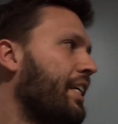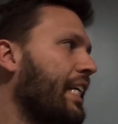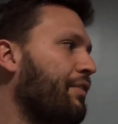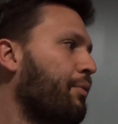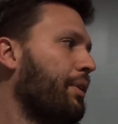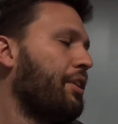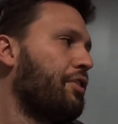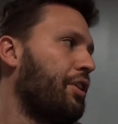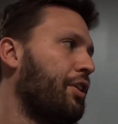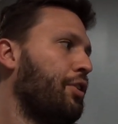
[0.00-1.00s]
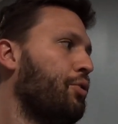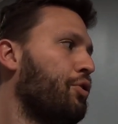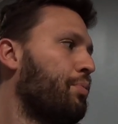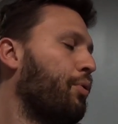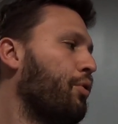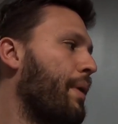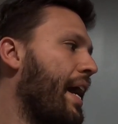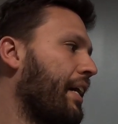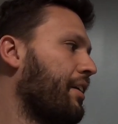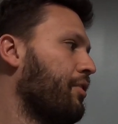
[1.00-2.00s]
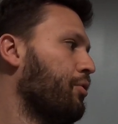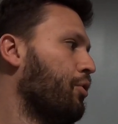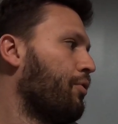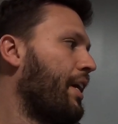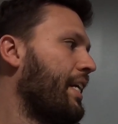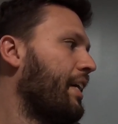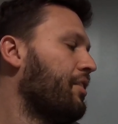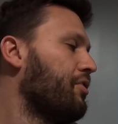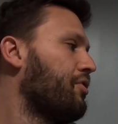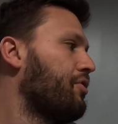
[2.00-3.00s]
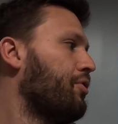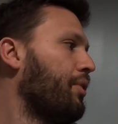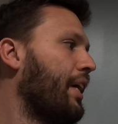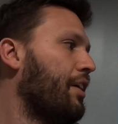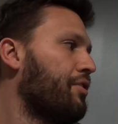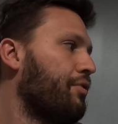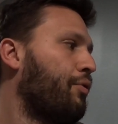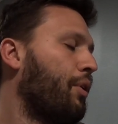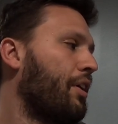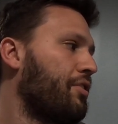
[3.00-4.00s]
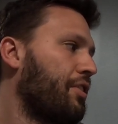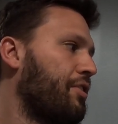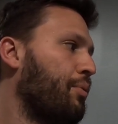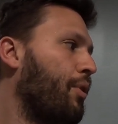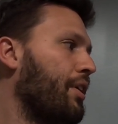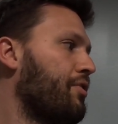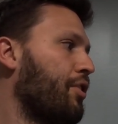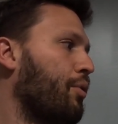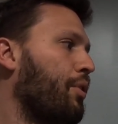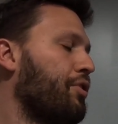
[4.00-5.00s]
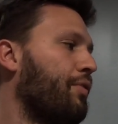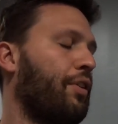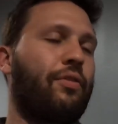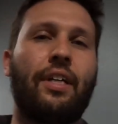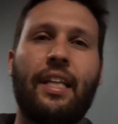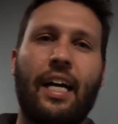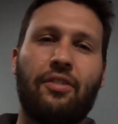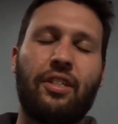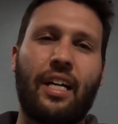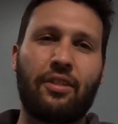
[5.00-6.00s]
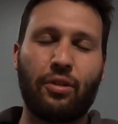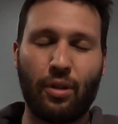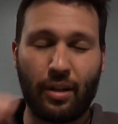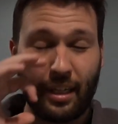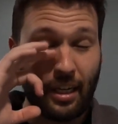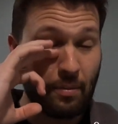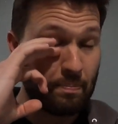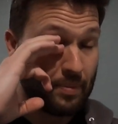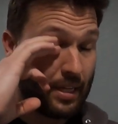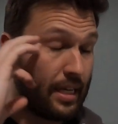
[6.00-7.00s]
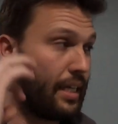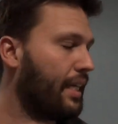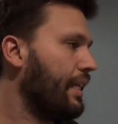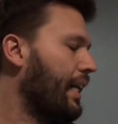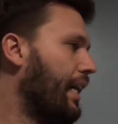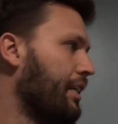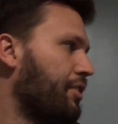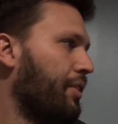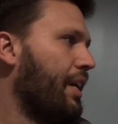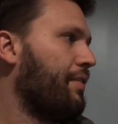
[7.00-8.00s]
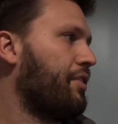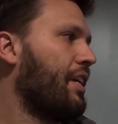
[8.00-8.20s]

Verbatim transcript: even with this huge pullback, Google right now is 2,461, so it was over 3,000 not too long ago. I still have a